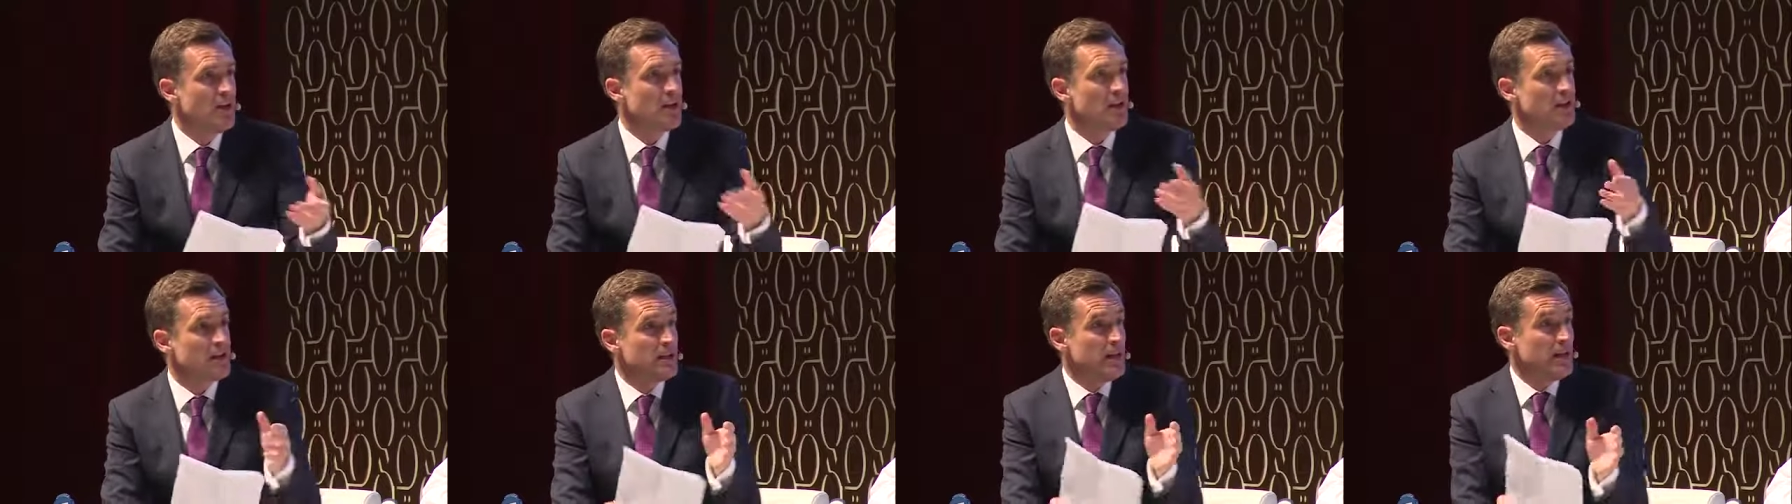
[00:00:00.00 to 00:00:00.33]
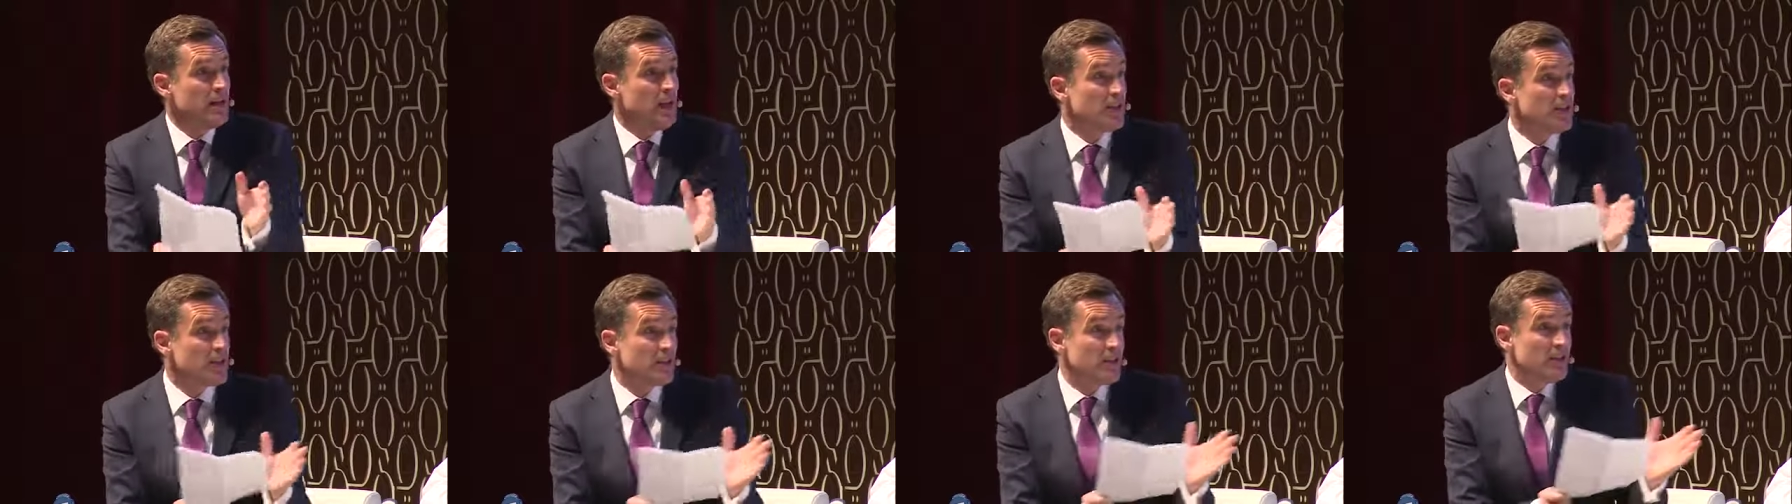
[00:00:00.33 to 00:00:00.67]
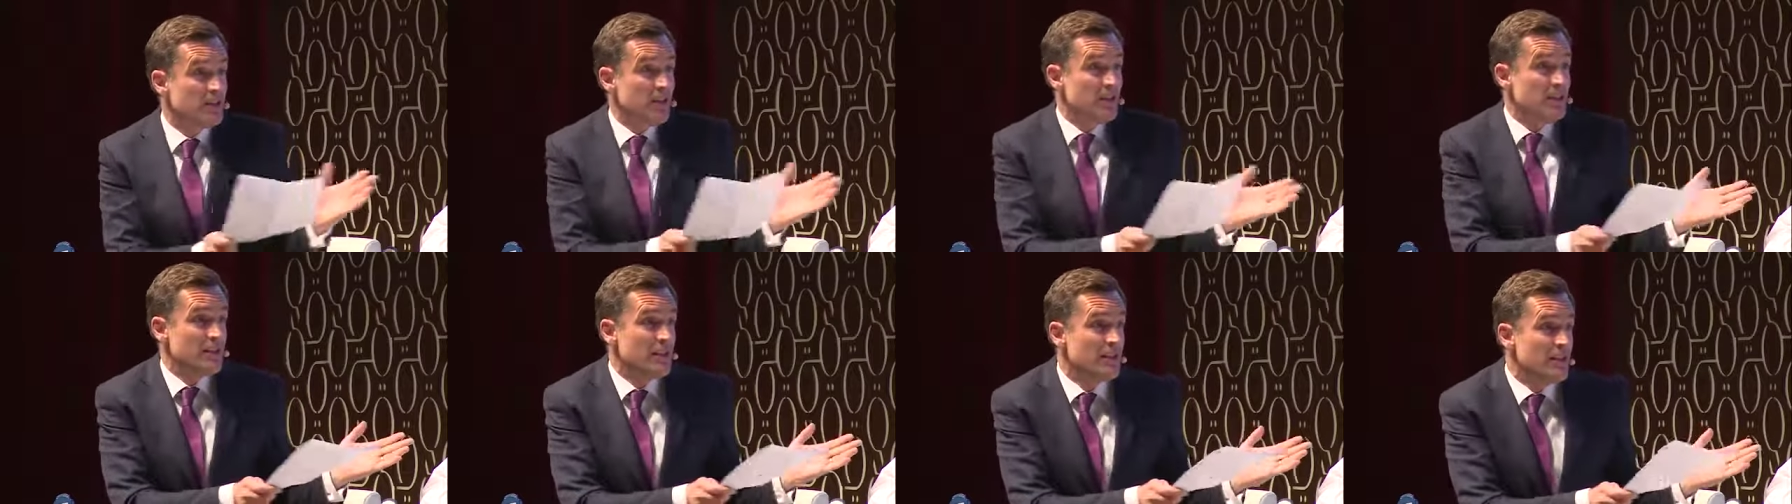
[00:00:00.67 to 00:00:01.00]
saying actually
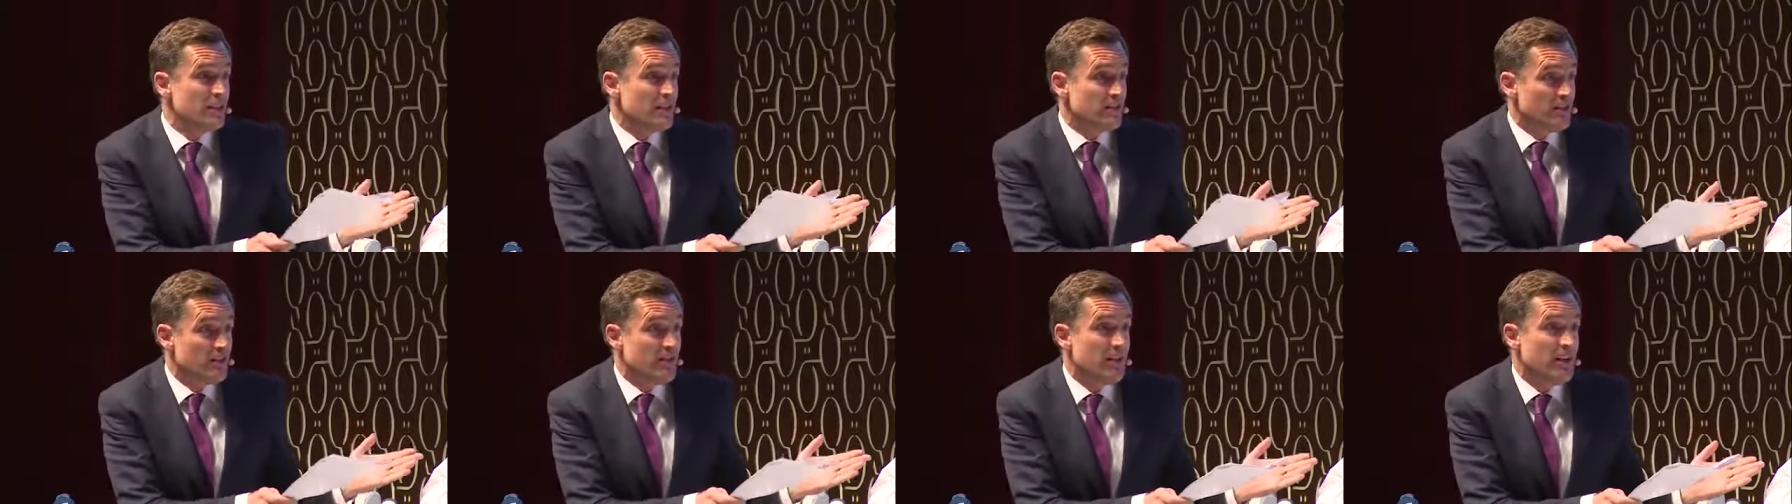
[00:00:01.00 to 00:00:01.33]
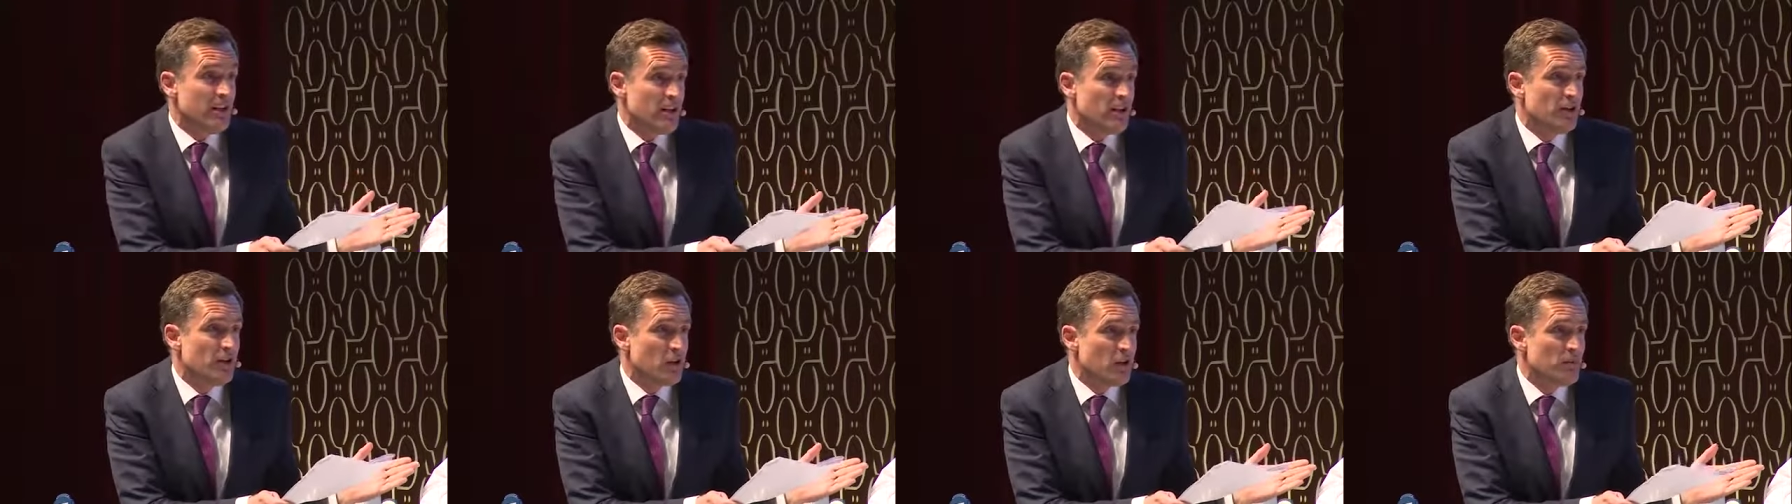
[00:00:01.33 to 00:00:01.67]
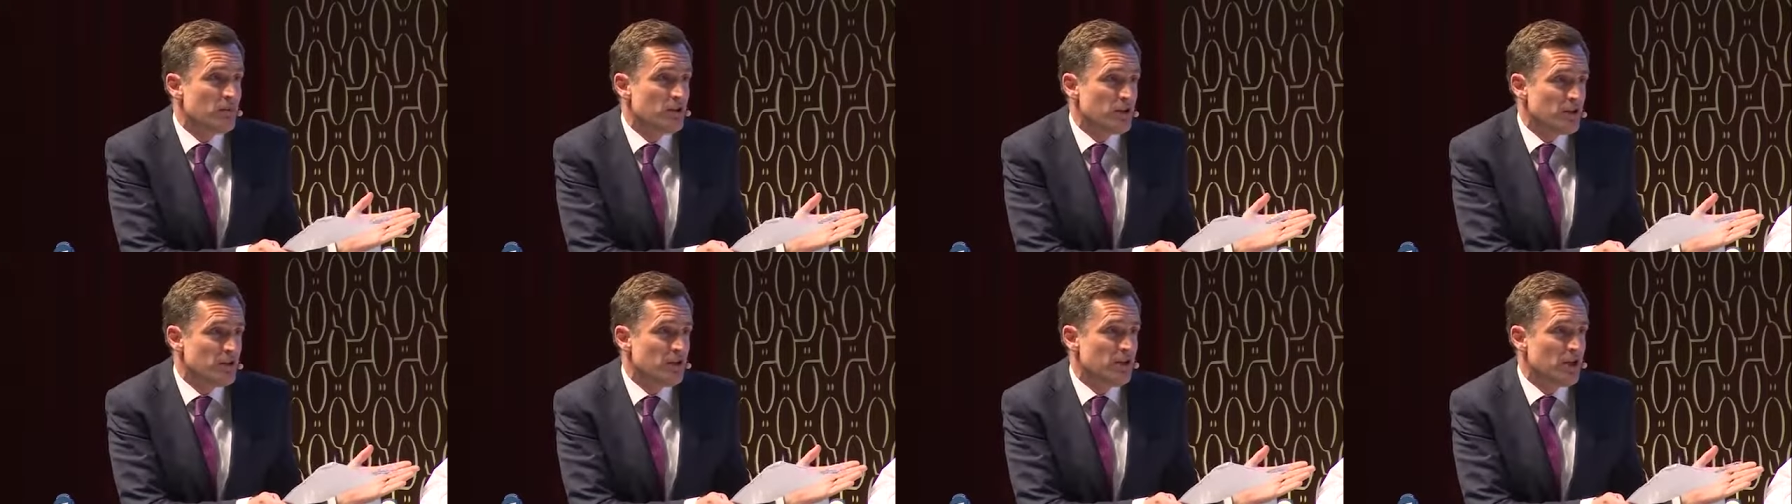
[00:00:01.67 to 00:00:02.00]
this is a really good
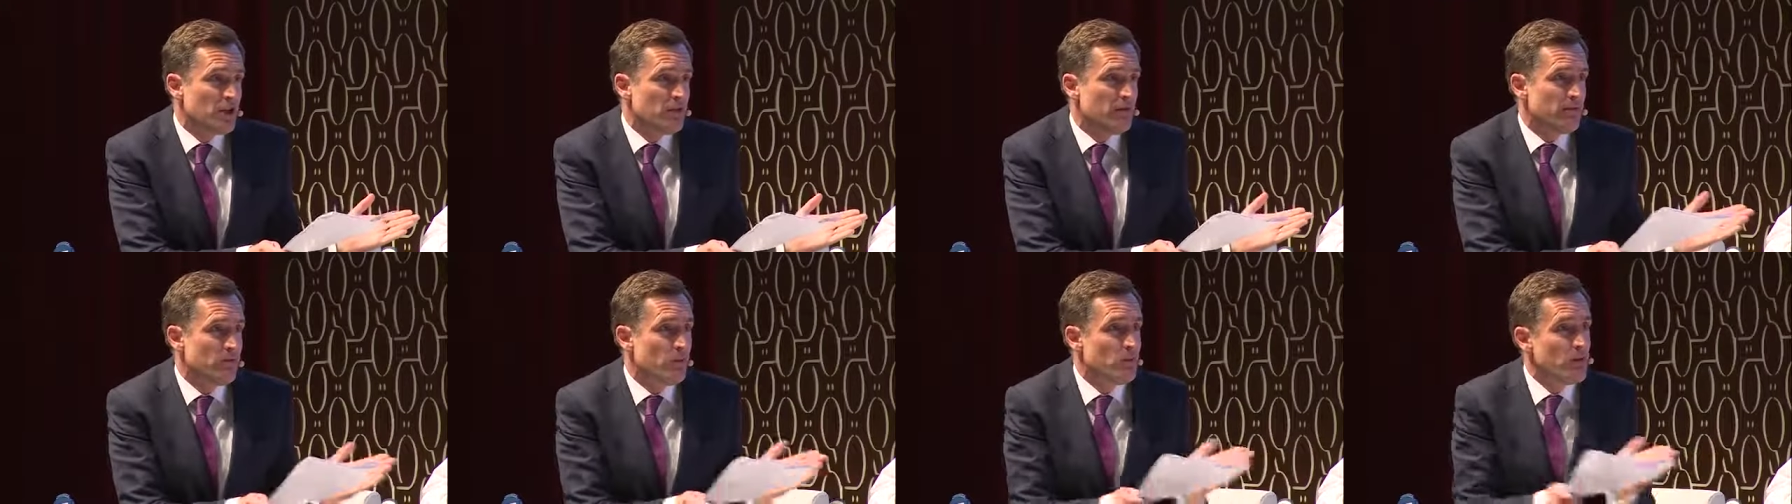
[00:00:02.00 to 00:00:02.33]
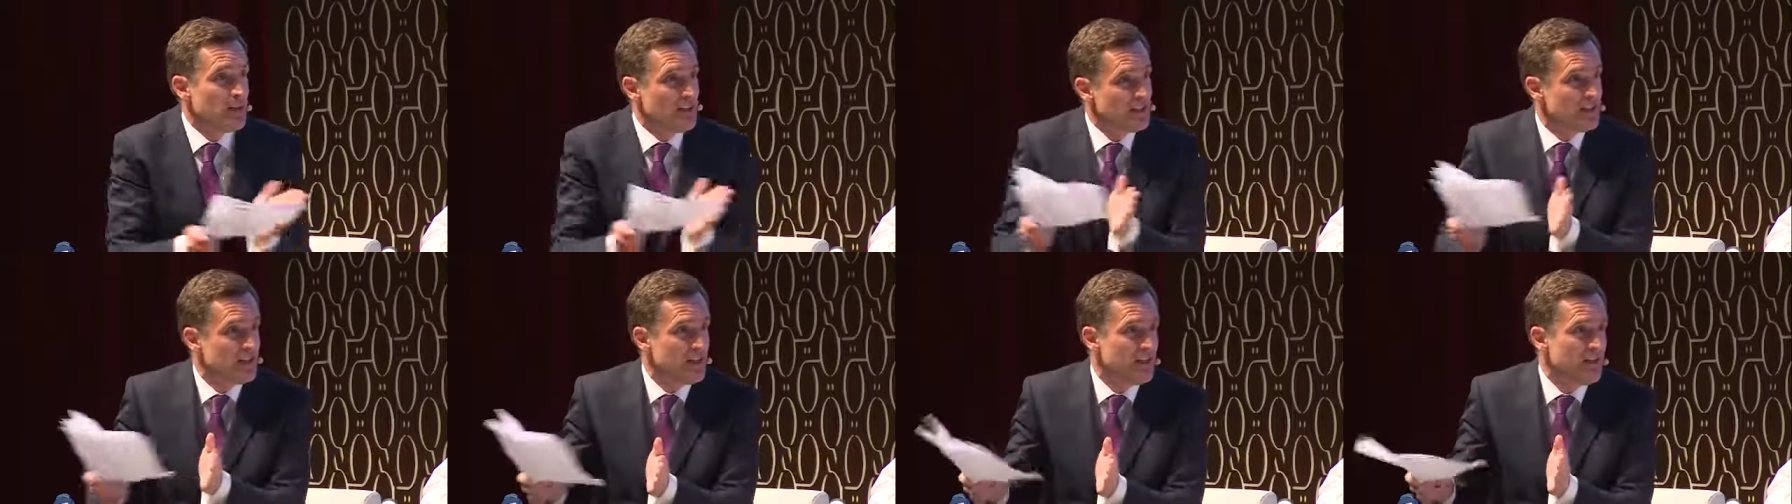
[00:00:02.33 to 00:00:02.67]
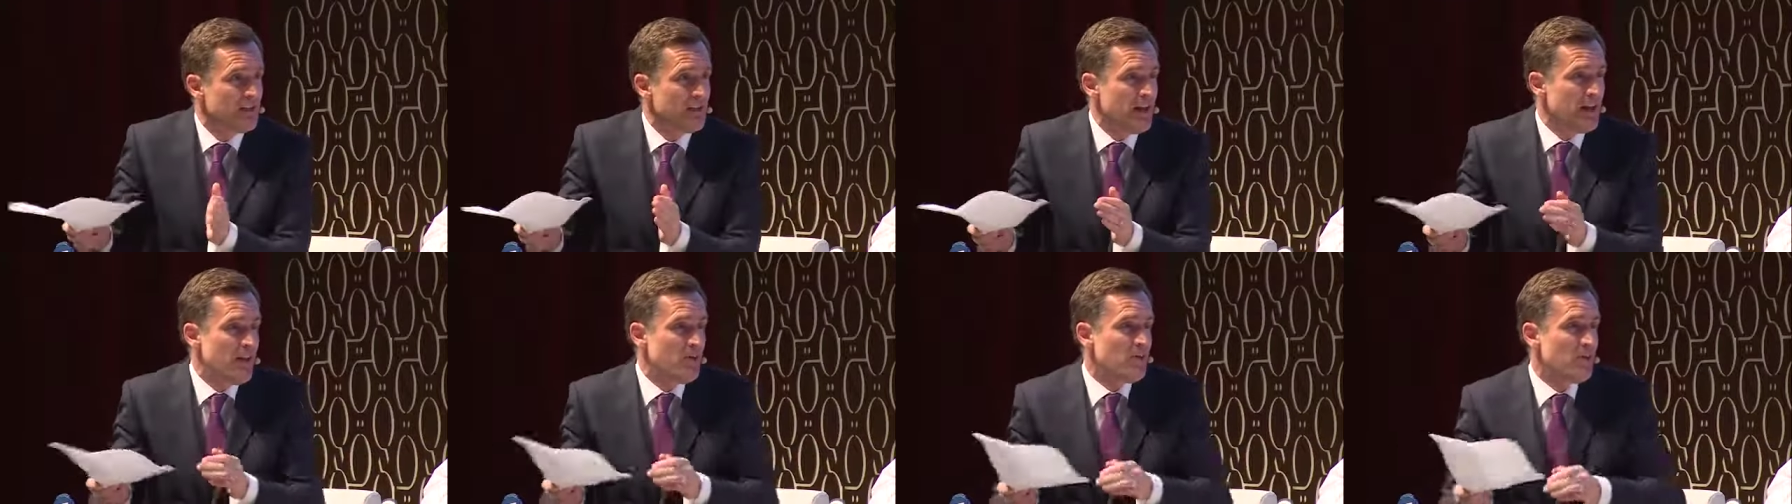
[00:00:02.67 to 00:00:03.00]
option to go for instead
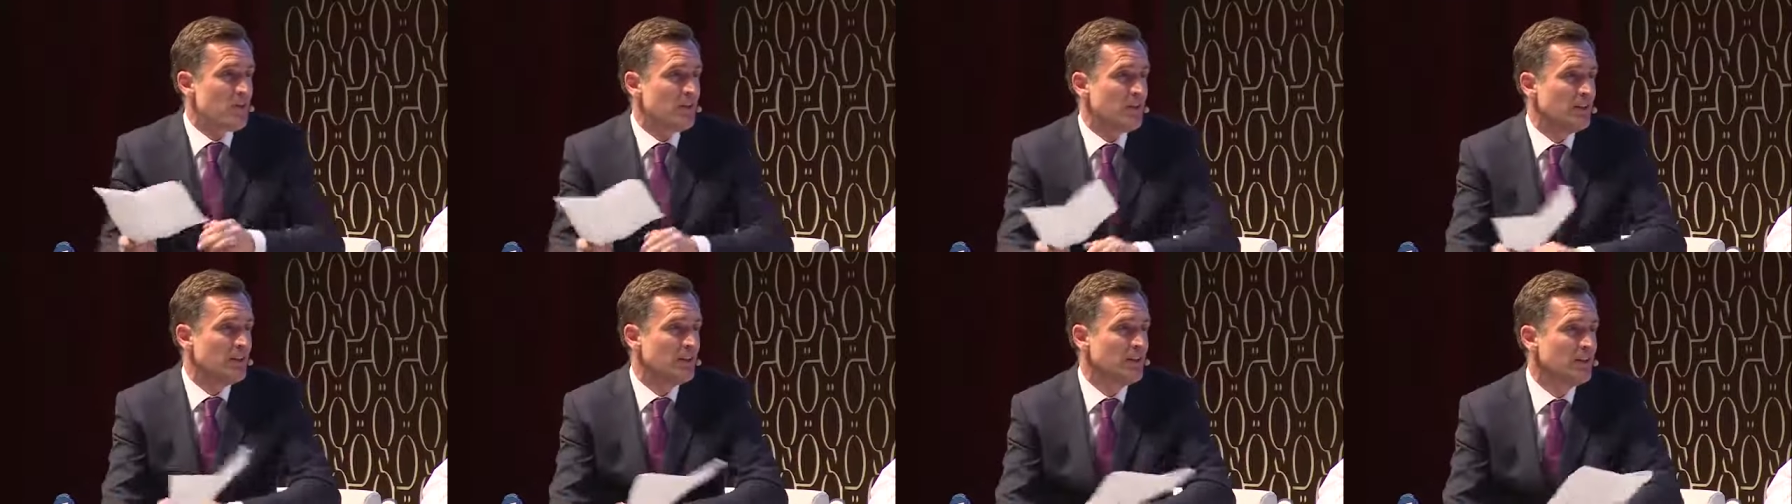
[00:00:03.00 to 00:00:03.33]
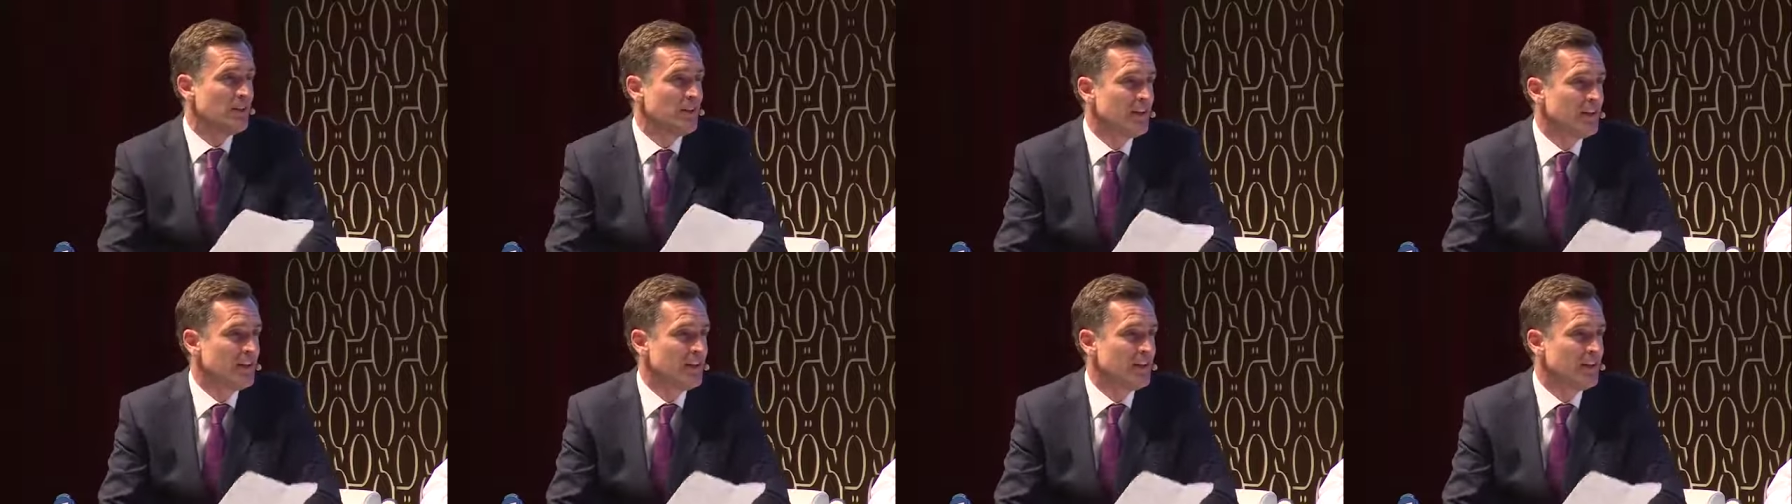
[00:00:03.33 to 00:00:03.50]
of that one.